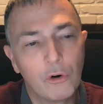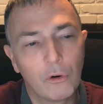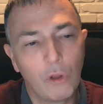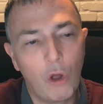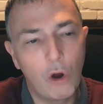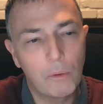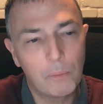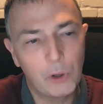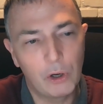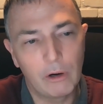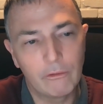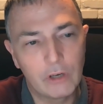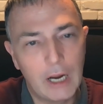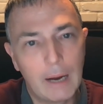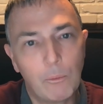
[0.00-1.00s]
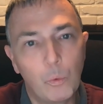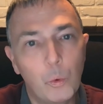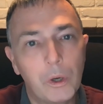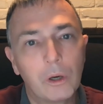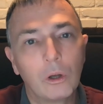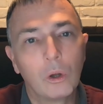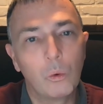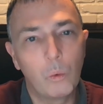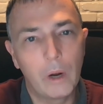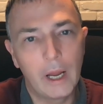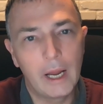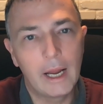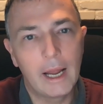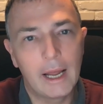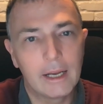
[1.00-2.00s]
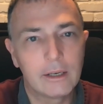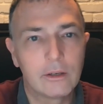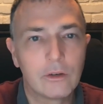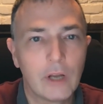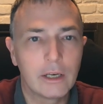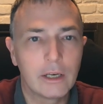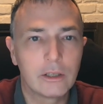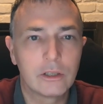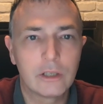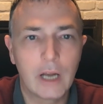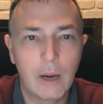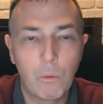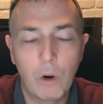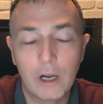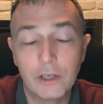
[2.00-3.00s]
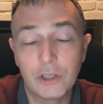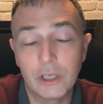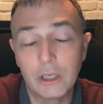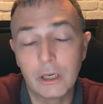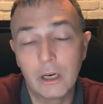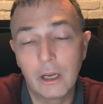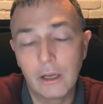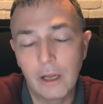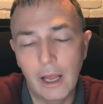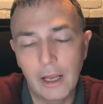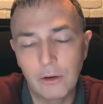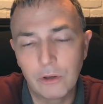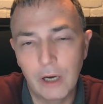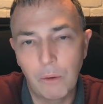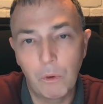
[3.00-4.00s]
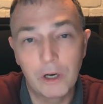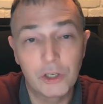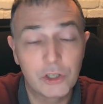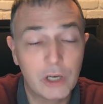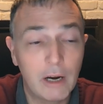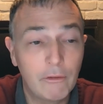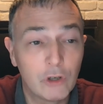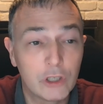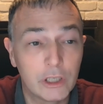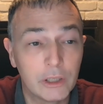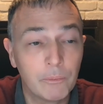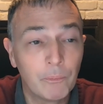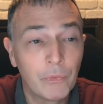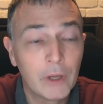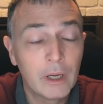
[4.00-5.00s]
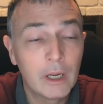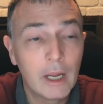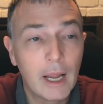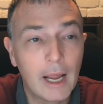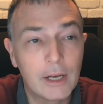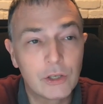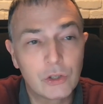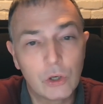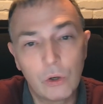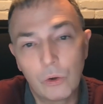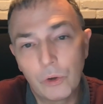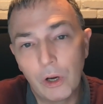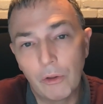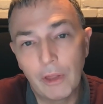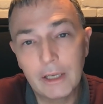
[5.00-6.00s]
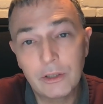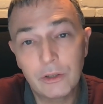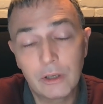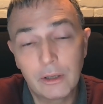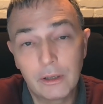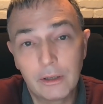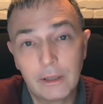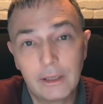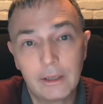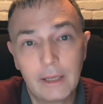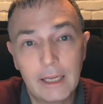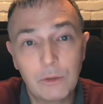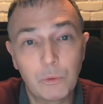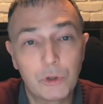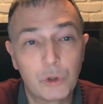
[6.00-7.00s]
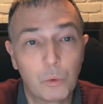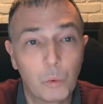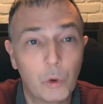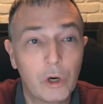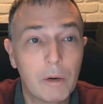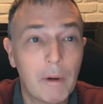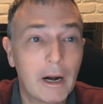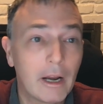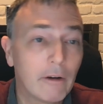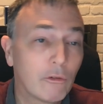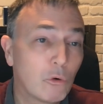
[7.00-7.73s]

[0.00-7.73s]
a long period of time whittle away at Taiwan's sovereignty. And so that's what you're worried about.